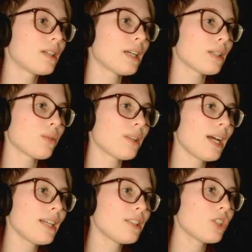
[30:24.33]
Okay, so
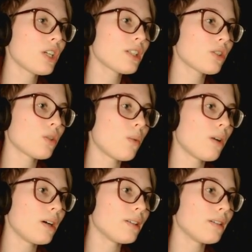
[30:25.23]
that's adjacent to
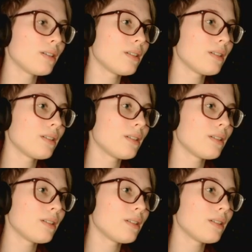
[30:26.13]
1.